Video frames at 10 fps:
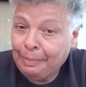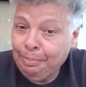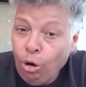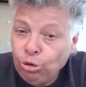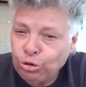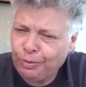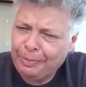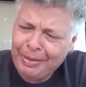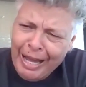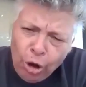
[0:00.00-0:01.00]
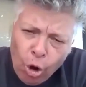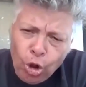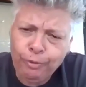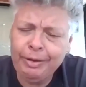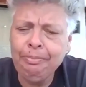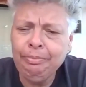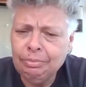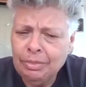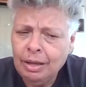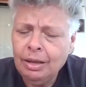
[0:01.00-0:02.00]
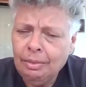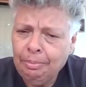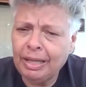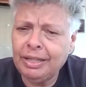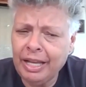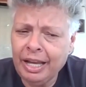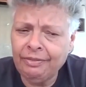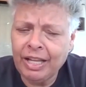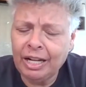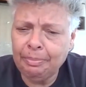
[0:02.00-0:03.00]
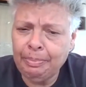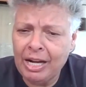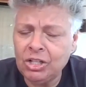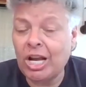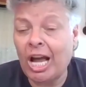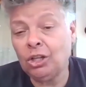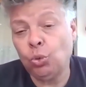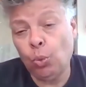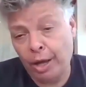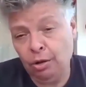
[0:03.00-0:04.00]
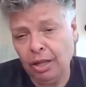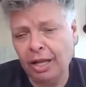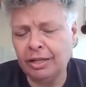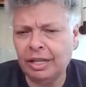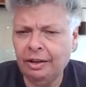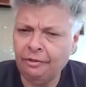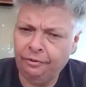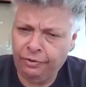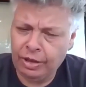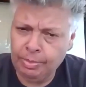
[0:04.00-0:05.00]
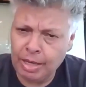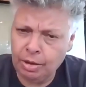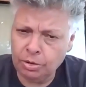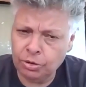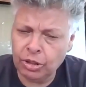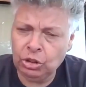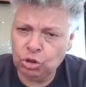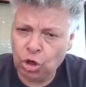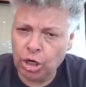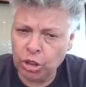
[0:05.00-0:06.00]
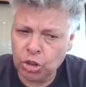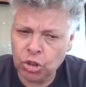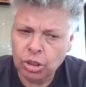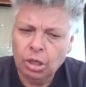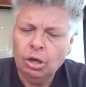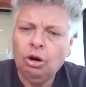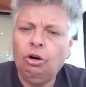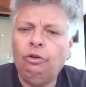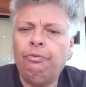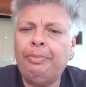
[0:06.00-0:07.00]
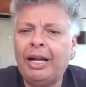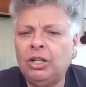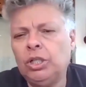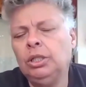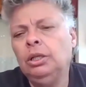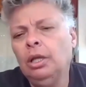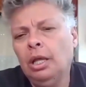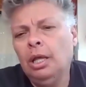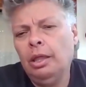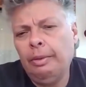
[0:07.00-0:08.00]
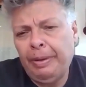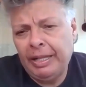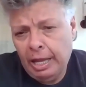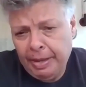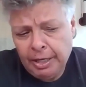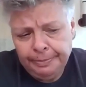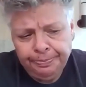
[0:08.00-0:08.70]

most of them, not all of them, but they have not managed as well as the females in charge of managing the pandemic,